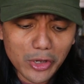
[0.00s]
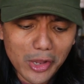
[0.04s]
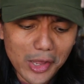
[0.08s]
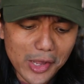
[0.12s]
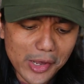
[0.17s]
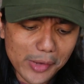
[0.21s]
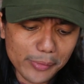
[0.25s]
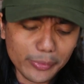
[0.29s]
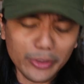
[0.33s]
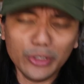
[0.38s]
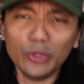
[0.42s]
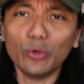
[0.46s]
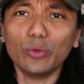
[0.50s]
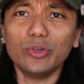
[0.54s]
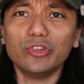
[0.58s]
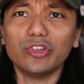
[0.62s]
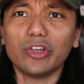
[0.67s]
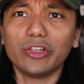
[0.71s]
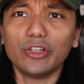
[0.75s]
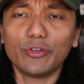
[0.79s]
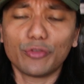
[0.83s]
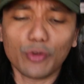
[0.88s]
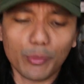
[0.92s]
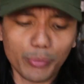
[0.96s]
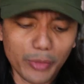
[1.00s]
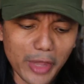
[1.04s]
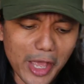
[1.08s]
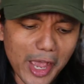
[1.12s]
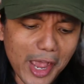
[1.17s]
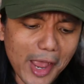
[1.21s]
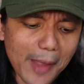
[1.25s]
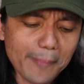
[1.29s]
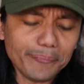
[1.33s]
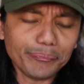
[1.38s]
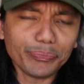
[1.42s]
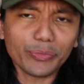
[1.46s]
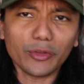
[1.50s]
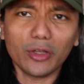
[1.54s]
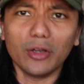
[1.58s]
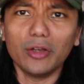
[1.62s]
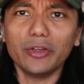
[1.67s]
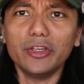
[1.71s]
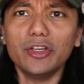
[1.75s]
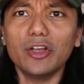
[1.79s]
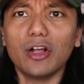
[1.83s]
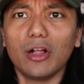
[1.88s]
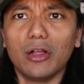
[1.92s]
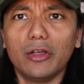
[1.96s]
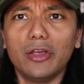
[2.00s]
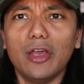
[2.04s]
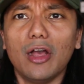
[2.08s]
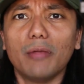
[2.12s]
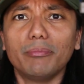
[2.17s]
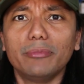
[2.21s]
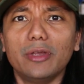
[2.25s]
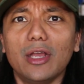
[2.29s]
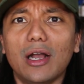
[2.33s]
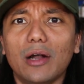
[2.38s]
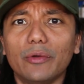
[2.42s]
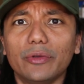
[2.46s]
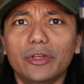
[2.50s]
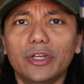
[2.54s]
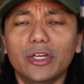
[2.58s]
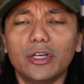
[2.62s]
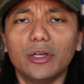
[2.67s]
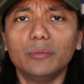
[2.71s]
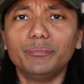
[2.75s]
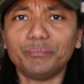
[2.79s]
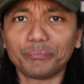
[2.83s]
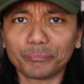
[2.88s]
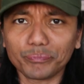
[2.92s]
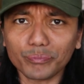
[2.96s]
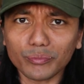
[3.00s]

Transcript: We know each other from there. He helped me out in a